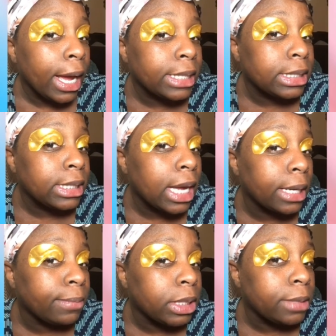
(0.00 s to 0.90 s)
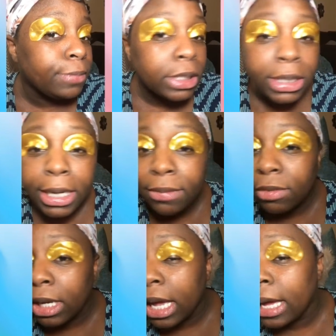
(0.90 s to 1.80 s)
I did kind of
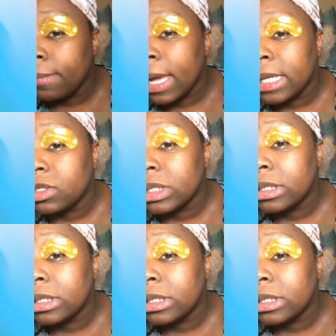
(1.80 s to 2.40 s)
manipulate the eye mask